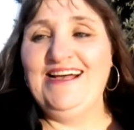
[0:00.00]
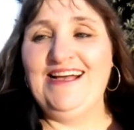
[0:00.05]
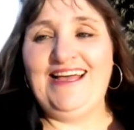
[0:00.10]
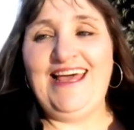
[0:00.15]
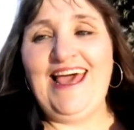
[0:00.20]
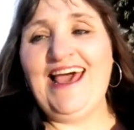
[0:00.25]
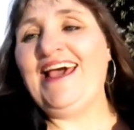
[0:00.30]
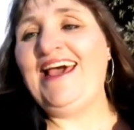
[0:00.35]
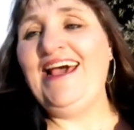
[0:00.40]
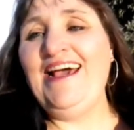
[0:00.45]

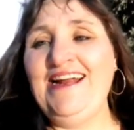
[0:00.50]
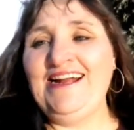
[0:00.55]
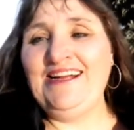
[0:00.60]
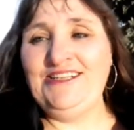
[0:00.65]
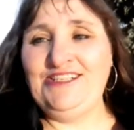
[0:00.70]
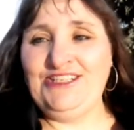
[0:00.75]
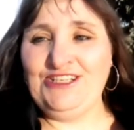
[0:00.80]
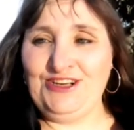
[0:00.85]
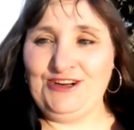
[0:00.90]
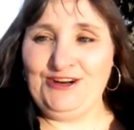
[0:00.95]
kicking
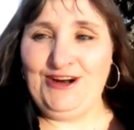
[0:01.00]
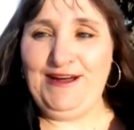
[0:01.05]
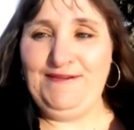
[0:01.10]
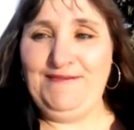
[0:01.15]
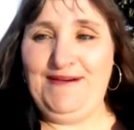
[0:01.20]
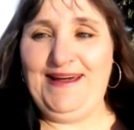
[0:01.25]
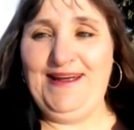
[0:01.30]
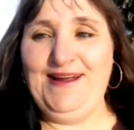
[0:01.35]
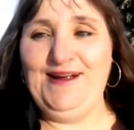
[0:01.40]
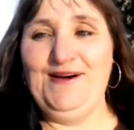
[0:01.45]
and
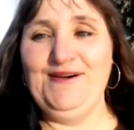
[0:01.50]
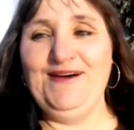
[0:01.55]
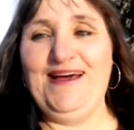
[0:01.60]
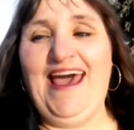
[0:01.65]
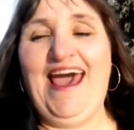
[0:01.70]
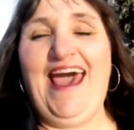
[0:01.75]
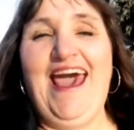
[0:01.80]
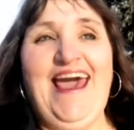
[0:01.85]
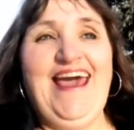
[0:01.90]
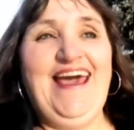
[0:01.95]
screaming,
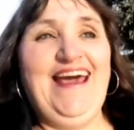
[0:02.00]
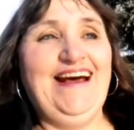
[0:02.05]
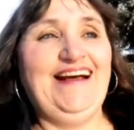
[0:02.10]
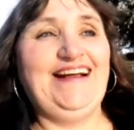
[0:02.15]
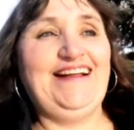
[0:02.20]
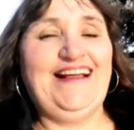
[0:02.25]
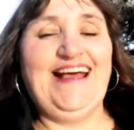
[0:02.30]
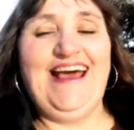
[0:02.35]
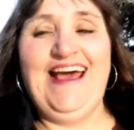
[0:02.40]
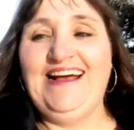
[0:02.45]
okay?
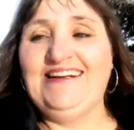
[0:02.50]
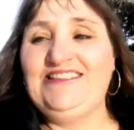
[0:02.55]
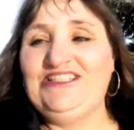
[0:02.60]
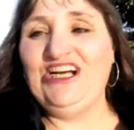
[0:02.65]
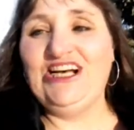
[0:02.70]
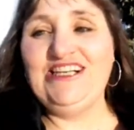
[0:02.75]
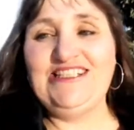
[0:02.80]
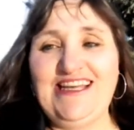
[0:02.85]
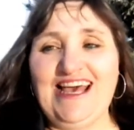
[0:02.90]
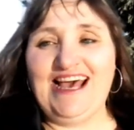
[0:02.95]
It
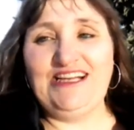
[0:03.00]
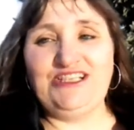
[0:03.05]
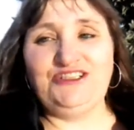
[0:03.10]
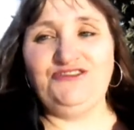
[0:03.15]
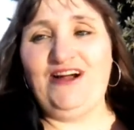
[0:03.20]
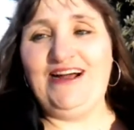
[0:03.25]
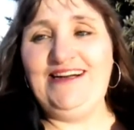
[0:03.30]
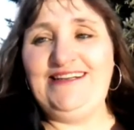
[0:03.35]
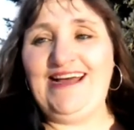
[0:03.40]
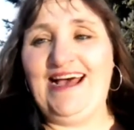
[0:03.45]
just
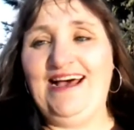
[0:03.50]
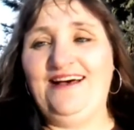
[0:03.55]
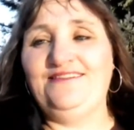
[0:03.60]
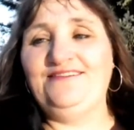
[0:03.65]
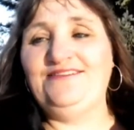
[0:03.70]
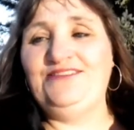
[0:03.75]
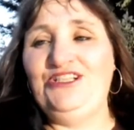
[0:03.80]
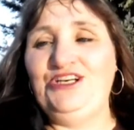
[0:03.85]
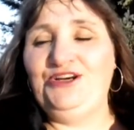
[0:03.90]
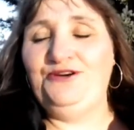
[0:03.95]
gets right
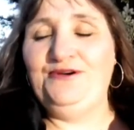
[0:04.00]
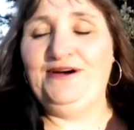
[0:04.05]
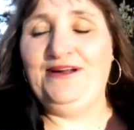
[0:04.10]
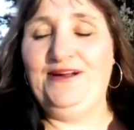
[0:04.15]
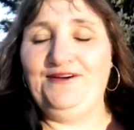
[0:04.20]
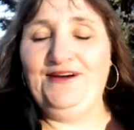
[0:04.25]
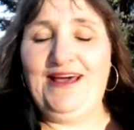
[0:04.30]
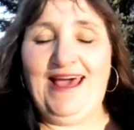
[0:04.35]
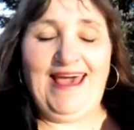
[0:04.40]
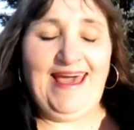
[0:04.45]
down to it,
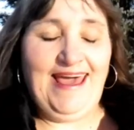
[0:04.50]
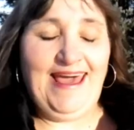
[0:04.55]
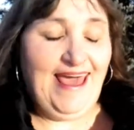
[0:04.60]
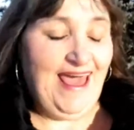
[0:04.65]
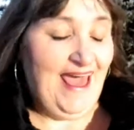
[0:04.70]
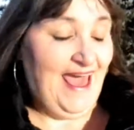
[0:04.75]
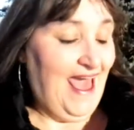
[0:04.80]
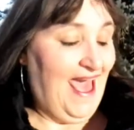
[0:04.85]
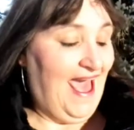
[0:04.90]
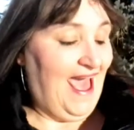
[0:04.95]
okay?
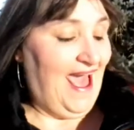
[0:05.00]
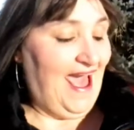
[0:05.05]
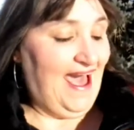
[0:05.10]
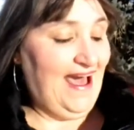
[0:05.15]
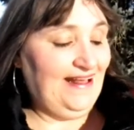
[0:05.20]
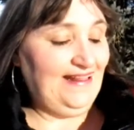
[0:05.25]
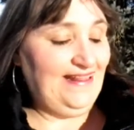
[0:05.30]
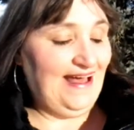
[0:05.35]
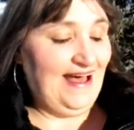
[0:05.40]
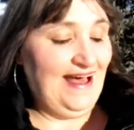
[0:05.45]

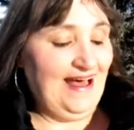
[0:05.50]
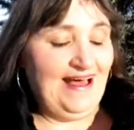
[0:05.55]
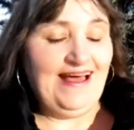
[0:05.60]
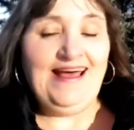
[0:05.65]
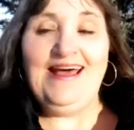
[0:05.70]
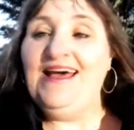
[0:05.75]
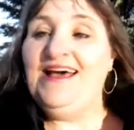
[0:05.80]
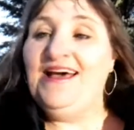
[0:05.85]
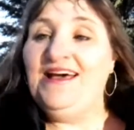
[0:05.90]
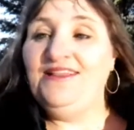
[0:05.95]
And
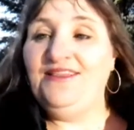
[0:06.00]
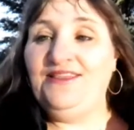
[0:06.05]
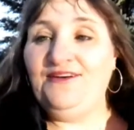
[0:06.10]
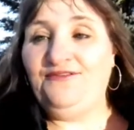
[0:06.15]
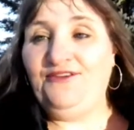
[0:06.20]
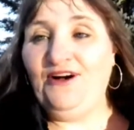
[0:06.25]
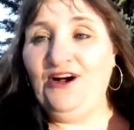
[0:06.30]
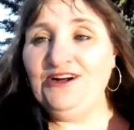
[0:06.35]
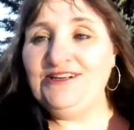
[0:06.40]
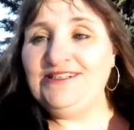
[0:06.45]
the
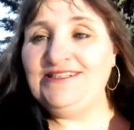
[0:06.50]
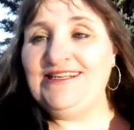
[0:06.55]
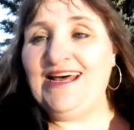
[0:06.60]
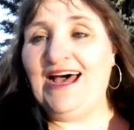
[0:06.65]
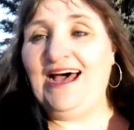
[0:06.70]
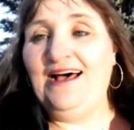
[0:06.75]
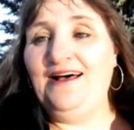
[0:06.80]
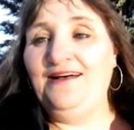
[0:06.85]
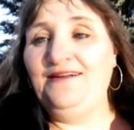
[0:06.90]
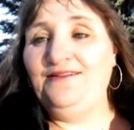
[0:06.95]
first,
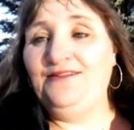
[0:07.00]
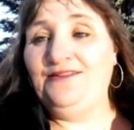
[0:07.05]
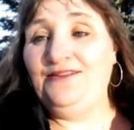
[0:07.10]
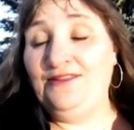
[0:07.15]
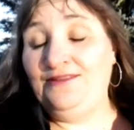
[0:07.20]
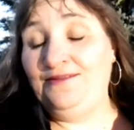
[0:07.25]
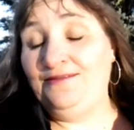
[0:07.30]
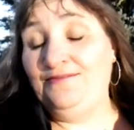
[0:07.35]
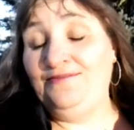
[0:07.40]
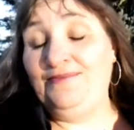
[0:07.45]

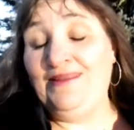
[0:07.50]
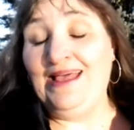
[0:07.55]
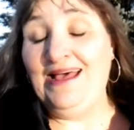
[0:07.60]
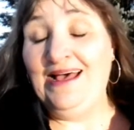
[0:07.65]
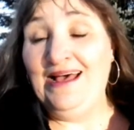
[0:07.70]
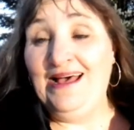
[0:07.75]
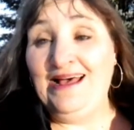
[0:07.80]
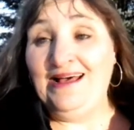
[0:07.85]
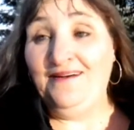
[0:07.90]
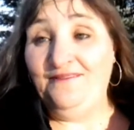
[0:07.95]

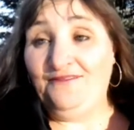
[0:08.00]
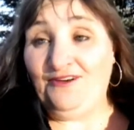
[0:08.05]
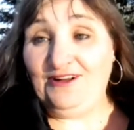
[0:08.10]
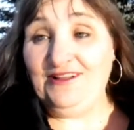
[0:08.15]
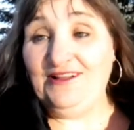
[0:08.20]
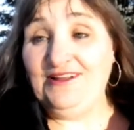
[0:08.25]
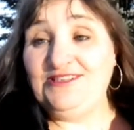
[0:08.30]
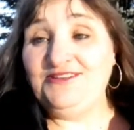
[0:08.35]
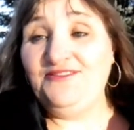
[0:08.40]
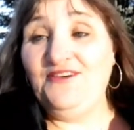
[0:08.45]
for
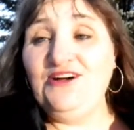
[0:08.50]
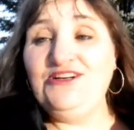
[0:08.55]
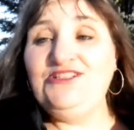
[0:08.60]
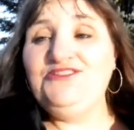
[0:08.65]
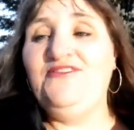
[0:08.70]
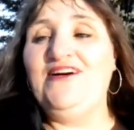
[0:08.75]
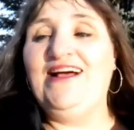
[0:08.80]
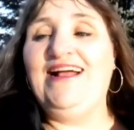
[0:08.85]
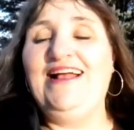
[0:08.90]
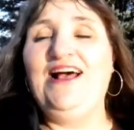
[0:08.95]
this
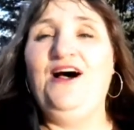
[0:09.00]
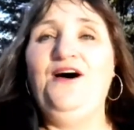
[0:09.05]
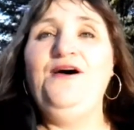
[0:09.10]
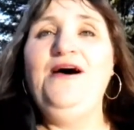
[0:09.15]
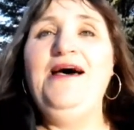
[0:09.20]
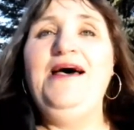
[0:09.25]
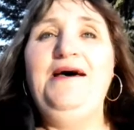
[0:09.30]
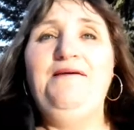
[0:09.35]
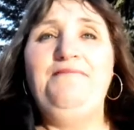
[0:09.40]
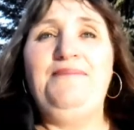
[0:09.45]
first video,
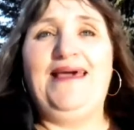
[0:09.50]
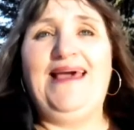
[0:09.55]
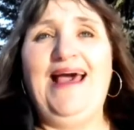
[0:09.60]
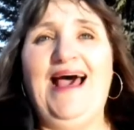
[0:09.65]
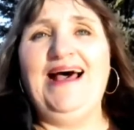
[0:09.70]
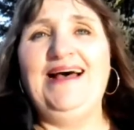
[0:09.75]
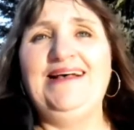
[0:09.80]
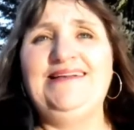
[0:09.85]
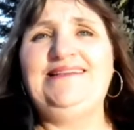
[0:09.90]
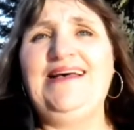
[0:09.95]

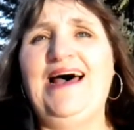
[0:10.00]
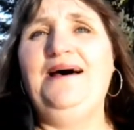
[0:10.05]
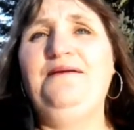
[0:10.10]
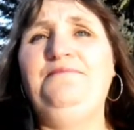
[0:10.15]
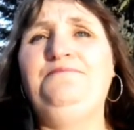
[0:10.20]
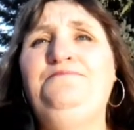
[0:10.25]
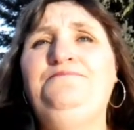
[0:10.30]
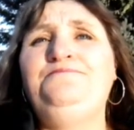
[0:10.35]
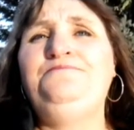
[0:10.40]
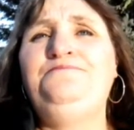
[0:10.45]
because
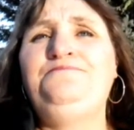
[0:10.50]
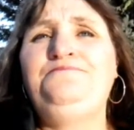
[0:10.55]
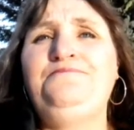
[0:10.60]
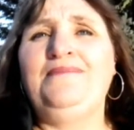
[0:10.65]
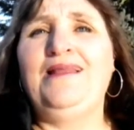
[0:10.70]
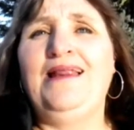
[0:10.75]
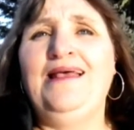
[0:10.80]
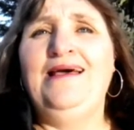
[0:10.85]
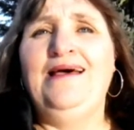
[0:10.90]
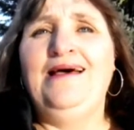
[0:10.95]

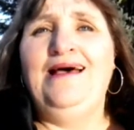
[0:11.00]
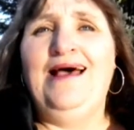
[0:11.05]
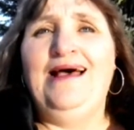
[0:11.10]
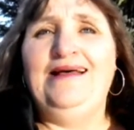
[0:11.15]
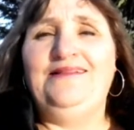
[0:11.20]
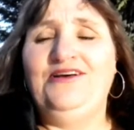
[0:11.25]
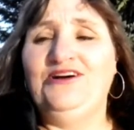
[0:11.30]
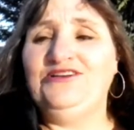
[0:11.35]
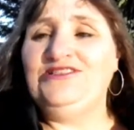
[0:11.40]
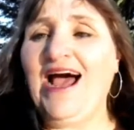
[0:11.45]

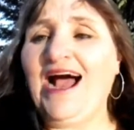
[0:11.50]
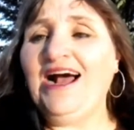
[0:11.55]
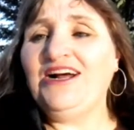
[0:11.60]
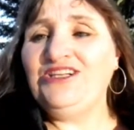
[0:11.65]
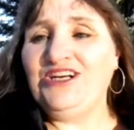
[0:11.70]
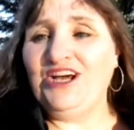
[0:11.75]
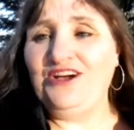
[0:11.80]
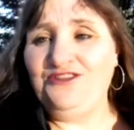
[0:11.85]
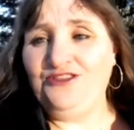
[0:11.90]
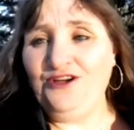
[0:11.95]
there's
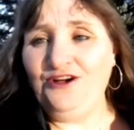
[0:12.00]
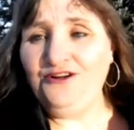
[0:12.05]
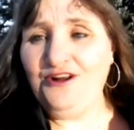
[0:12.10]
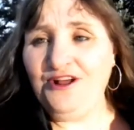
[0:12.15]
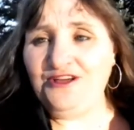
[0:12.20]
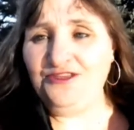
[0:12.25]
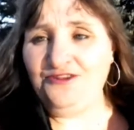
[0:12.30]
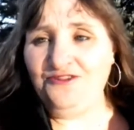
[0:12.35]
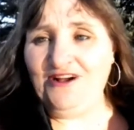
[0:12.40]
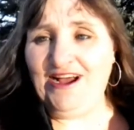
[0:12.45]
actually
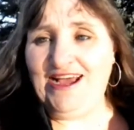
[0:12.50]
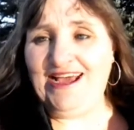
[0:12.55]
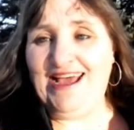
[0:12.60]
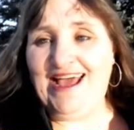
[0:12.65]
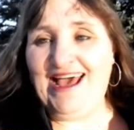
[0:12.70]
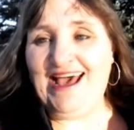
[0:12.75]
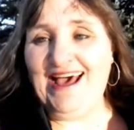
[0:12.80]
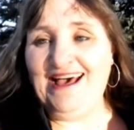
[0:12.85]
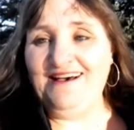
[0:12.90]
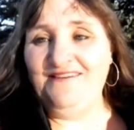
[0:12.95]

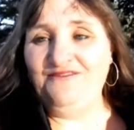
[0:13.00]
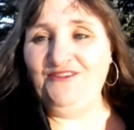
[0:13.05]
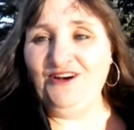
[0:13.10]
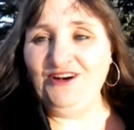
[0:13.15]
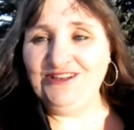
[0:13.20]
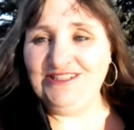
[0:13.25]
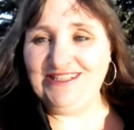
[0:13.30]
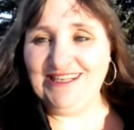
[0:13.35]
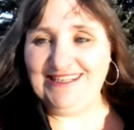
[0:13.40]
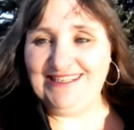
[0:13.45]
33
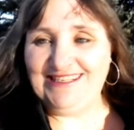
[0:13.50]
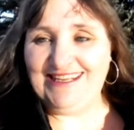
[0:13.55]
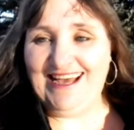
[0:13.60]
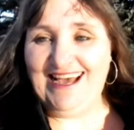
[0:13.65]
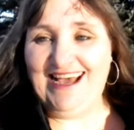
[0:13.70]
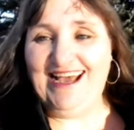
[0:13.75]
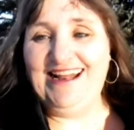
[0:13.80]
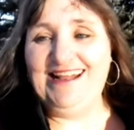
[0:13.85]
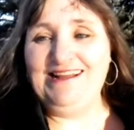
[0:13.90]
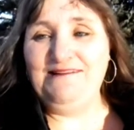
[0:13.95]
verses
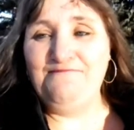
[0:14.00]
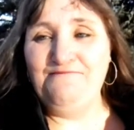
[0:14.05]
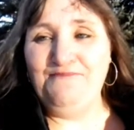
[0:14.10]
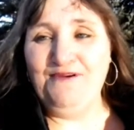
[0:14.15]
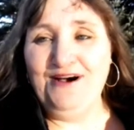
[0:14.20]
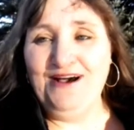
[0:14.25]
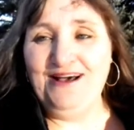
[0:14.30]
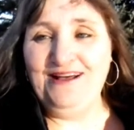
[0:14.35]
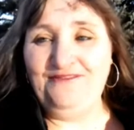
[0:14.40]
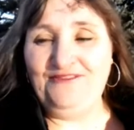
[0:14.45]
in
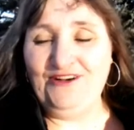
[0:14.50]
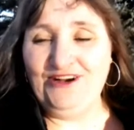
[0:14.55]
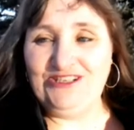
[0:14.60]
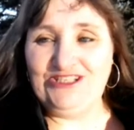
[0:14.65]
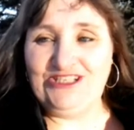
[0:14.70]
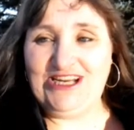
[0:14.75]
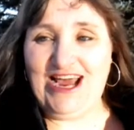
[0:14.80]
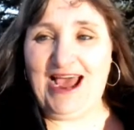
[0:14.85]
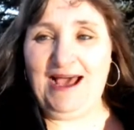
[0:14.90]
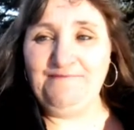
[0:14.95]
the
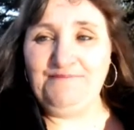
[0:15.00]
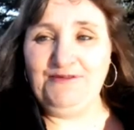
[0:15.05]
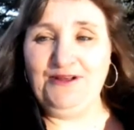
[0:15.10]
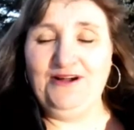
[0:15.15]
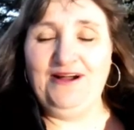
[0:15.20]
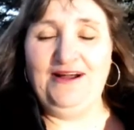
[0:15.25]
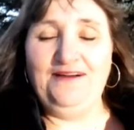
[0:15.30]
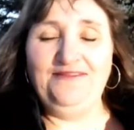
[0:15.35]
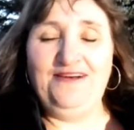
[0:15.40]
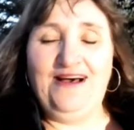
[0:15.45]
first
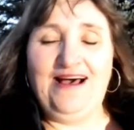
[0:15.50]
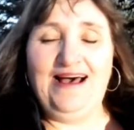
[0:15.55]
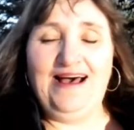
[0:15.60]
chapter of